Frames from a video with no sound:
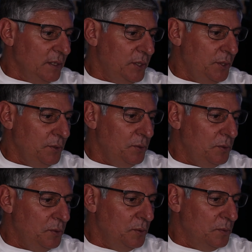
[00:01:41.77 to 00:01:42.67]

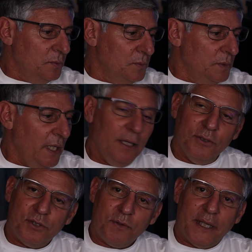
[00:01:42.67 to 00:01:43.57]
to
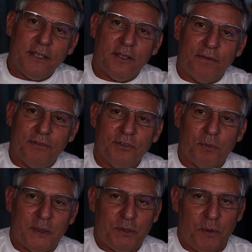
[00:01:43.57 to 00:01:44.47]
illustrate the difference
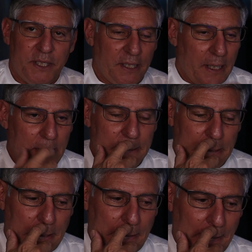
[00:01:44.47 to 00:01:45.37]
between the
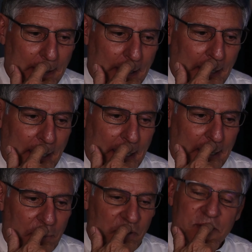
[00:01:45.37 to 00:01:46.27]
lenses.
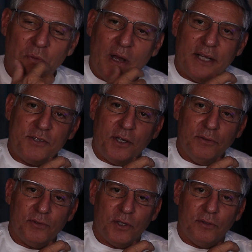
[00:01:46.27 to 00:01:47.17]
And the reason why I
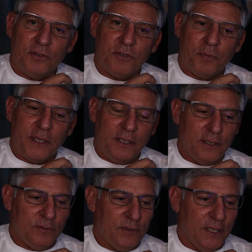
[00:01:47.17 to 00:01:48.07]
chose those is
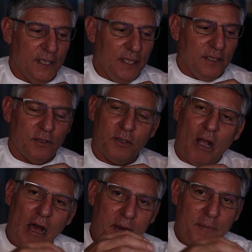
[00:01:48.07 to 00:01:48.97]
because
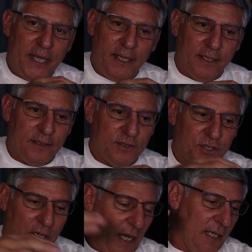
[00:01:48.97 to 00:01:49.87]
they're automated
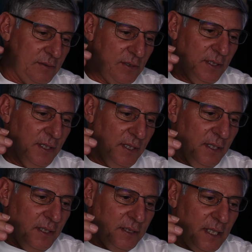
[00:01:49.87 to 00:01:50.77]
shots
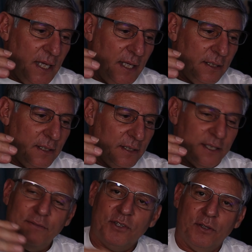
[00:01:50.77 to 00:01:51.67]
that
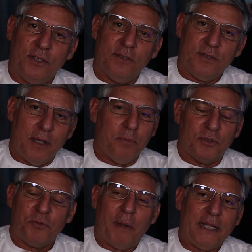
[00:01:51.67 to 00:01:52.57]
give you the same
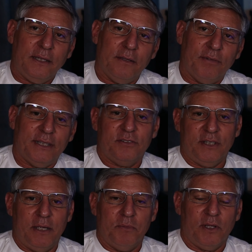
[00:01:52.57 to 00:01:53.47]
perspective at the
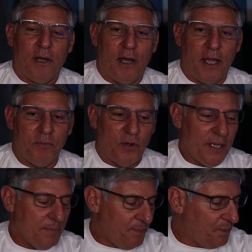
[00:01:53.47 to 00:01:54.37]
same time,
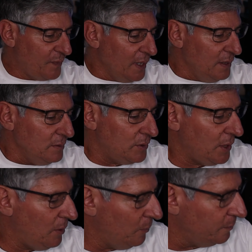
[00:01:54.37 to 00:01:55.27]
right?
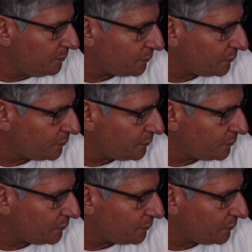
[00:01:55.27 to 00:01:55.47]
So,